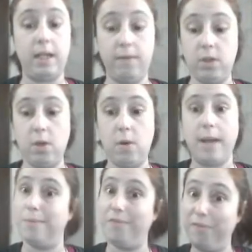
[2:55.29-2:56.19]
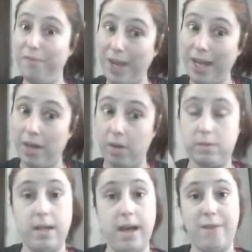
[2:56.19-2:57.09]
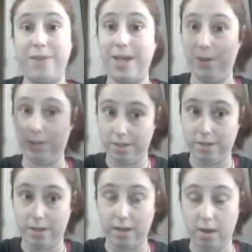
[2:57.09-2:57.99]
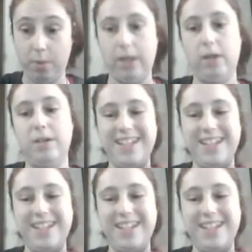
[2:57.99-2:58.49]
Even though I failed, I failed a winner.